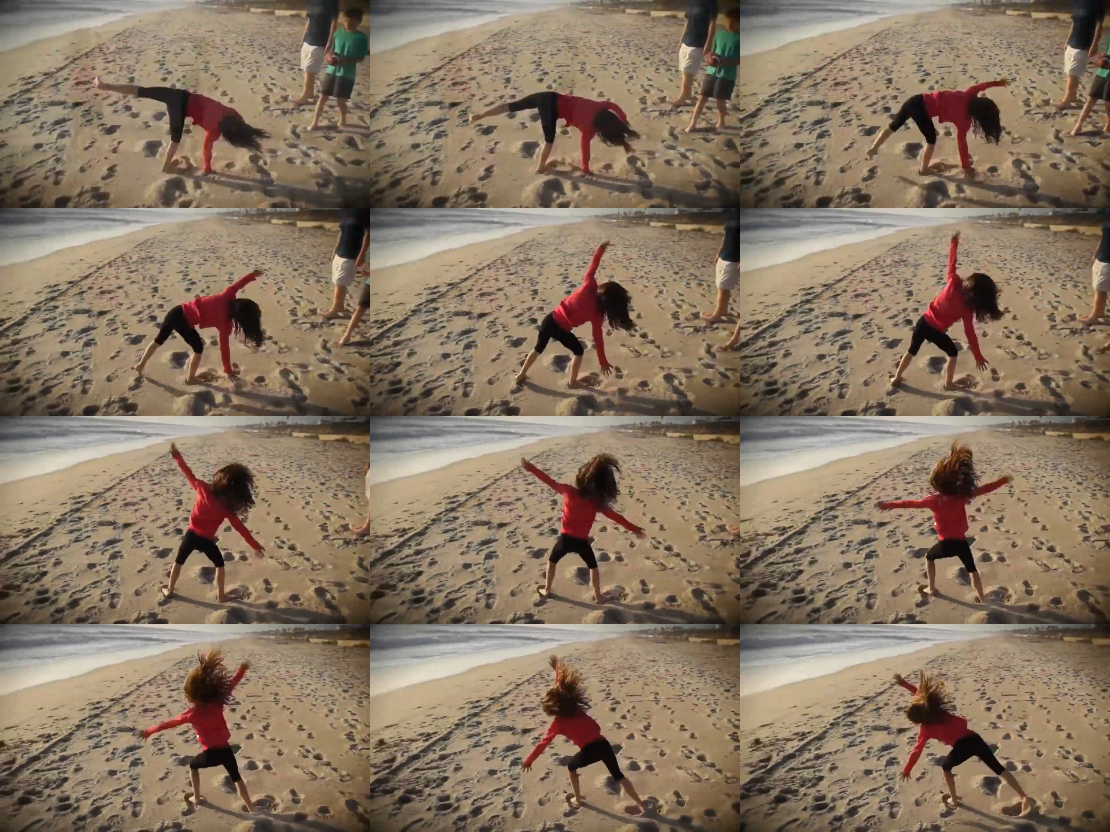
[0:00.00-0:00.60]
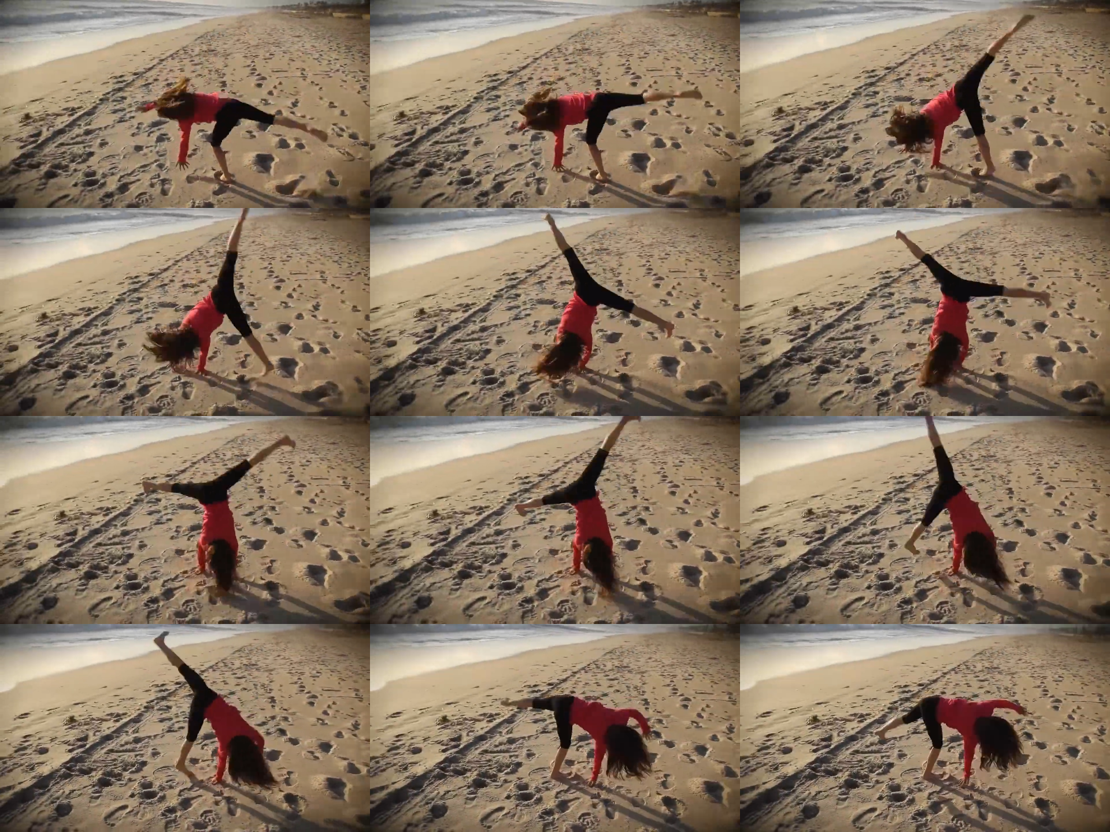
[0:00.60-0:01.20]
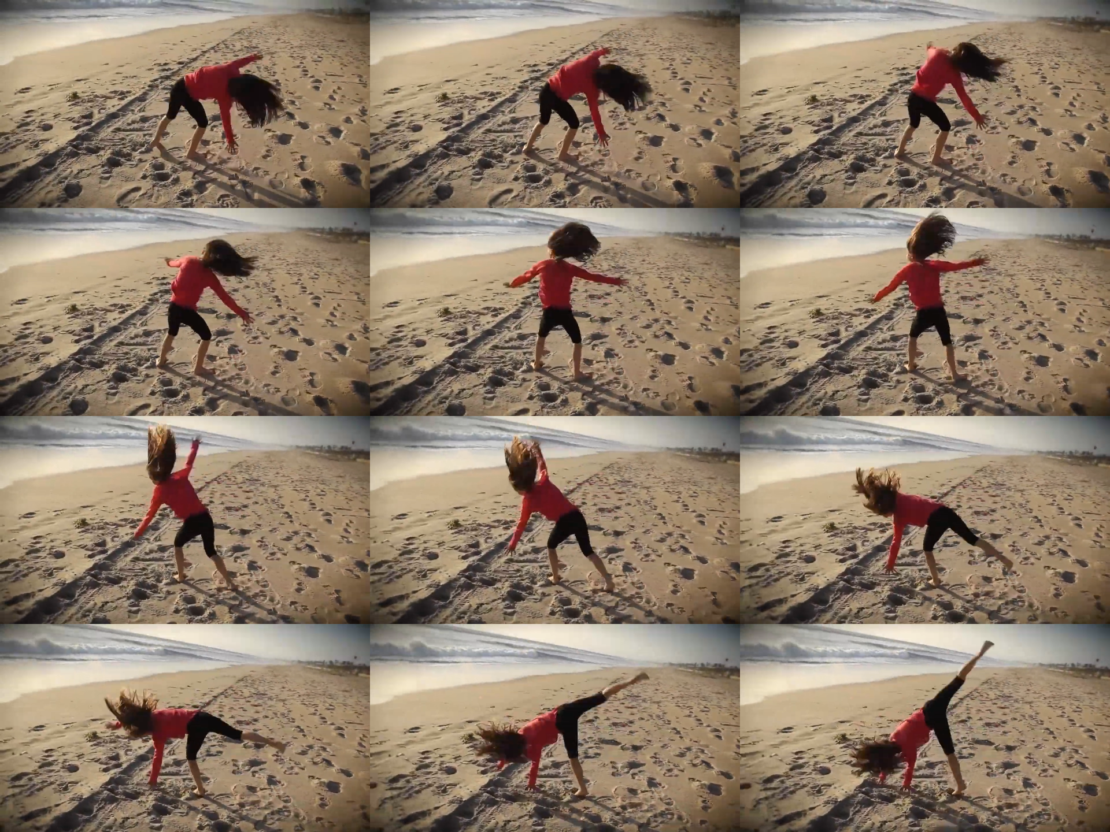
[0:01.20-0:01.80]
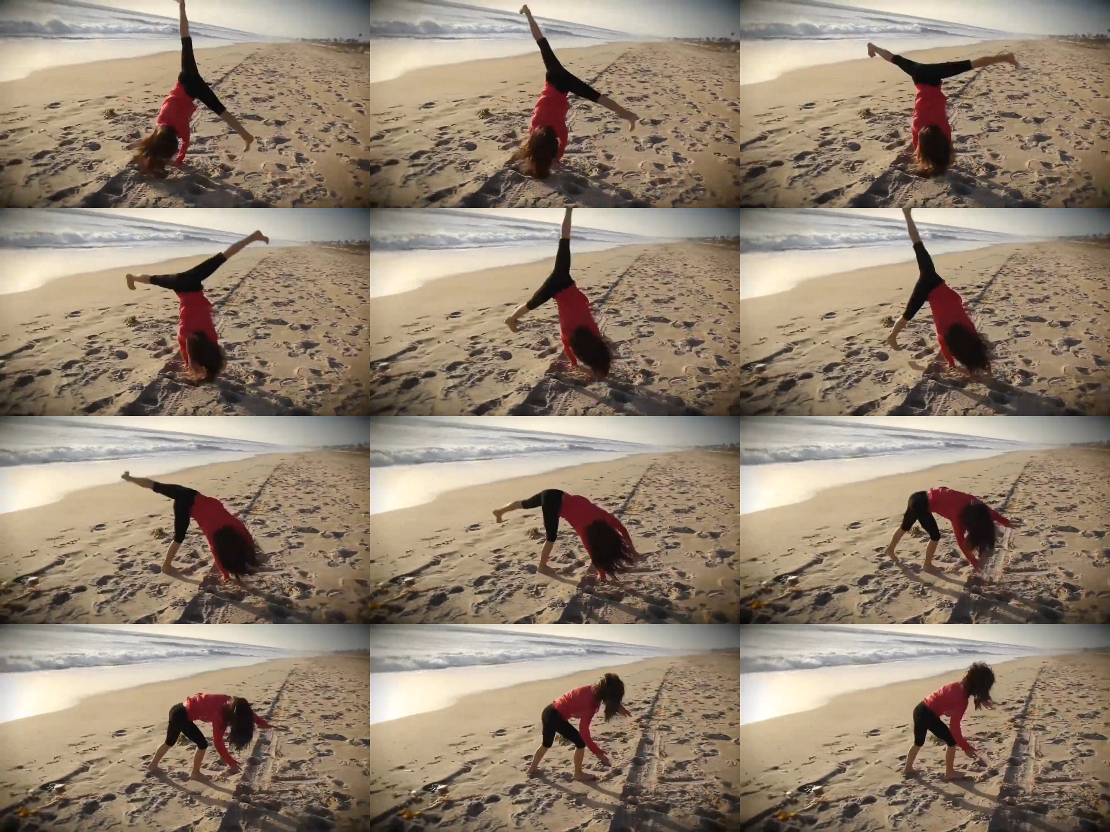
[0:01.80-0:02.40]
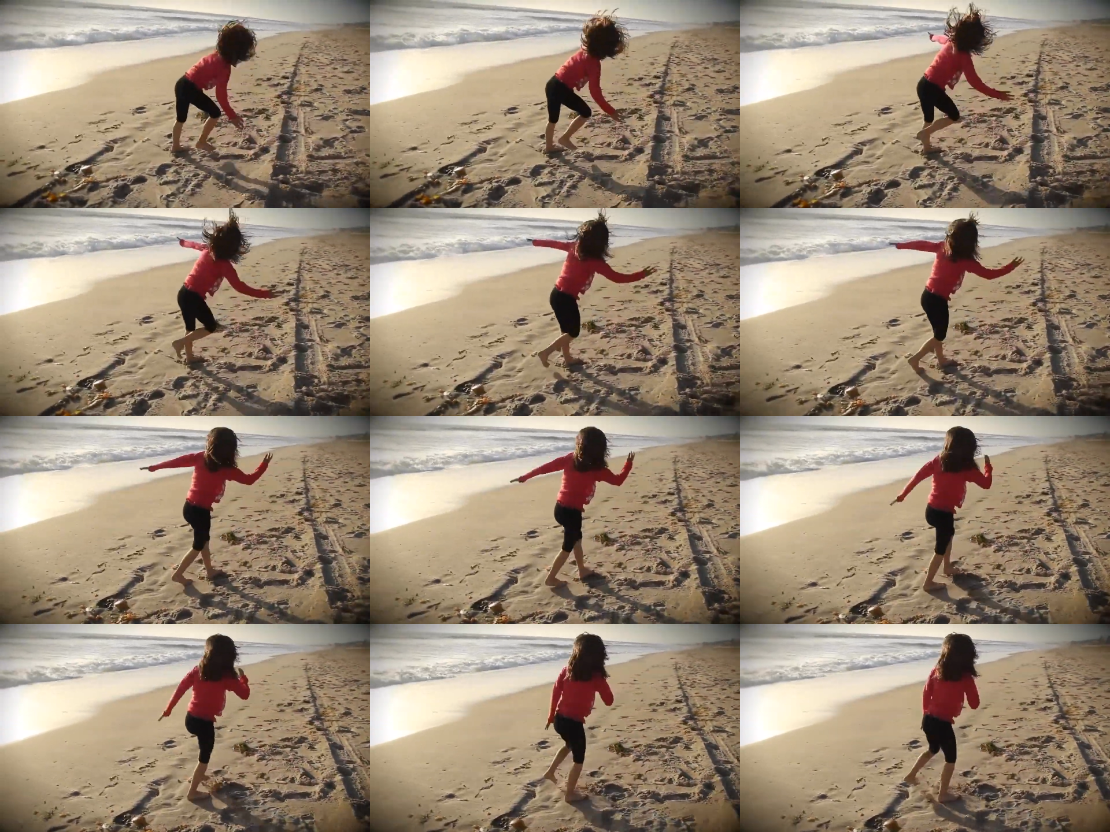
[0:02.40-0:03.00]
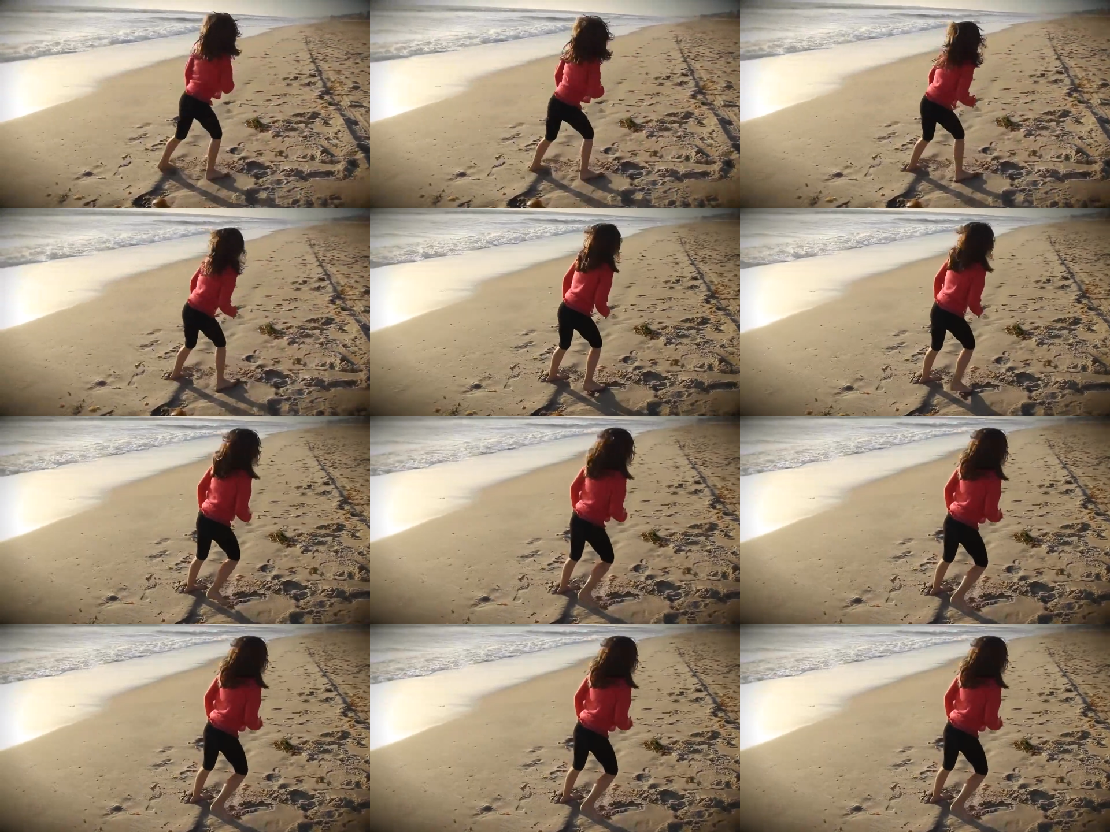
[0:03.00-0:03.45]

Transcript: (no speaker visible)